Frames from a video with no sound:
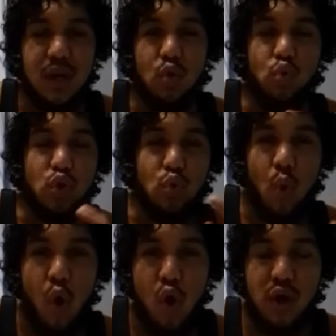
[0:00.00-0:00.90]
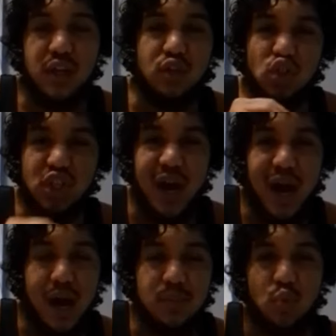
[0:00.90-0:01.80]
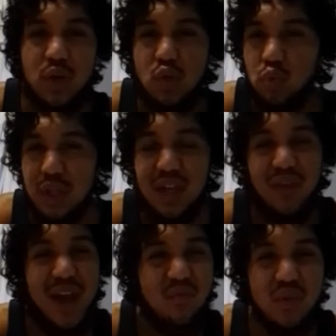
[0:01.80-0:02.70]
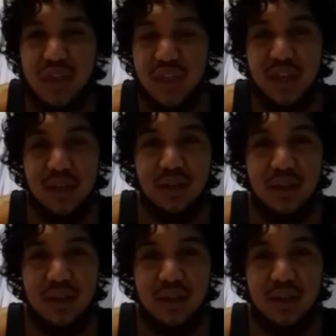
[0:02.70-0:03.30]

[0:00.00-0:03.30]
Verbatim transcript: who you are, your jobs, where you live, everything.